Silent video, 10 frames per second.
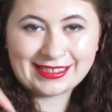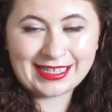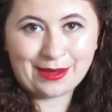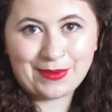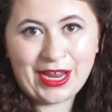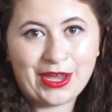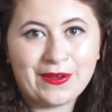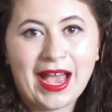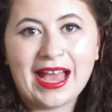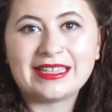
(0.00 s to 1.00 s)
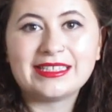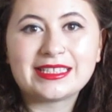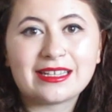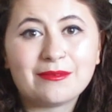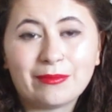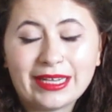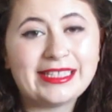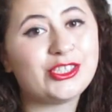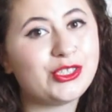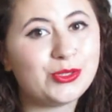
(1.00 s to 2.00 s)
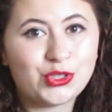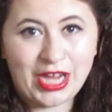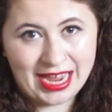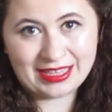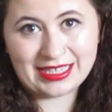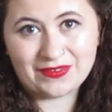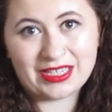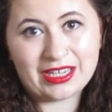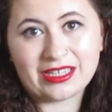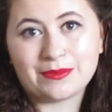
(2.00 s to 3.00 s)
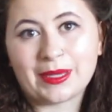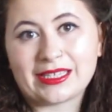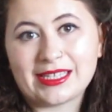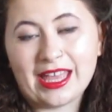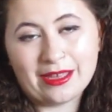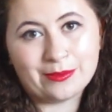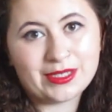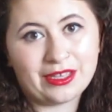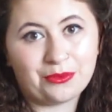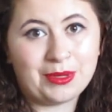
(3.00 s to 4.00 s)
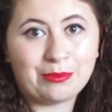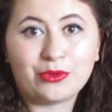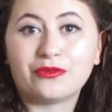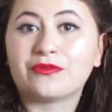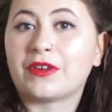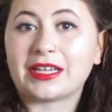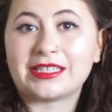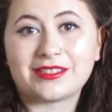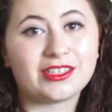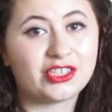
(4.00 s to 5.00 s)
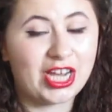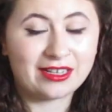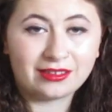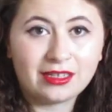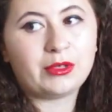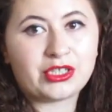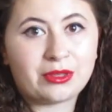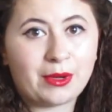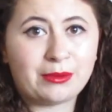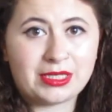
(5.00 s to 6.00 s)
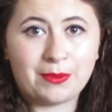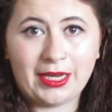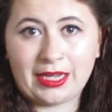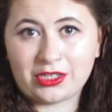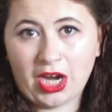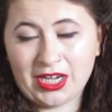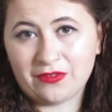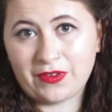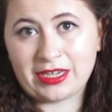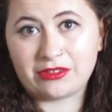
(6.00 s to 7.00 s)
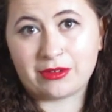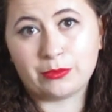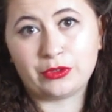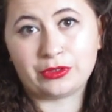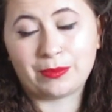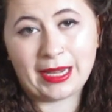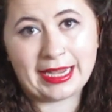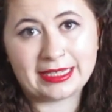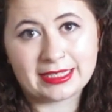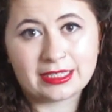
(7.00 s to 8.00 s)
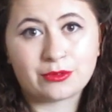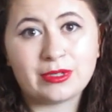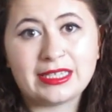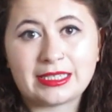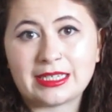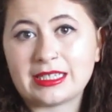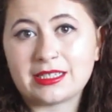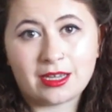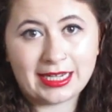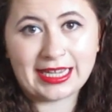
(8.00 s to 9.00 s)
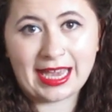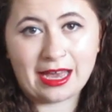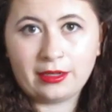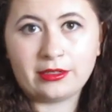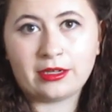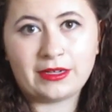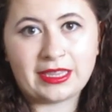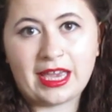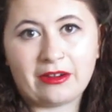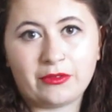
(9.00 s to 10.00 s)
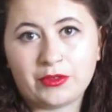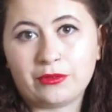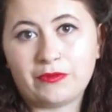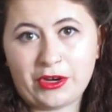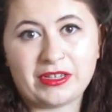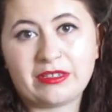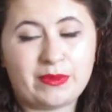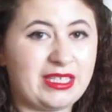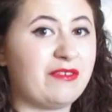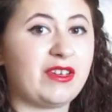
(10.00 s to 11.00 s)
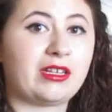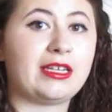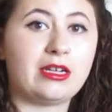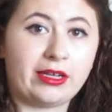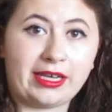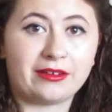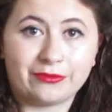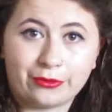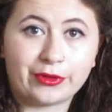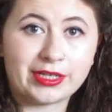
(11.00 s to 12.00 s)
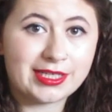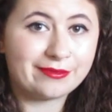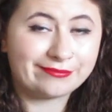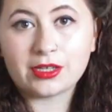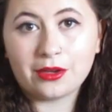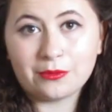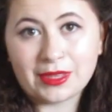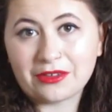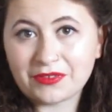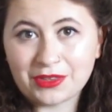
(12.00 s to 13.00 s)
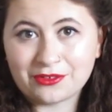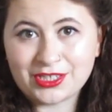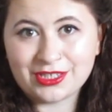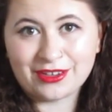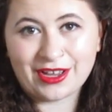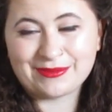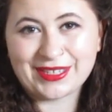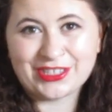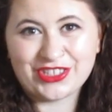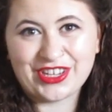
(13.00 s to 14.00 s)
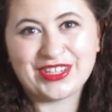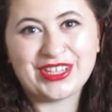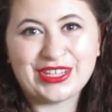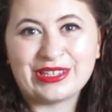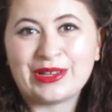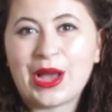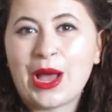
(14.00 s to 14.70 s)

down below, and please do share these videos because it helps other people find the channel, which at the moment is a bit like trying to find Grimmauld Place, squeezed in a tiny gap and only there if you're very specifically looking for it. So without further ado, I'm going to show you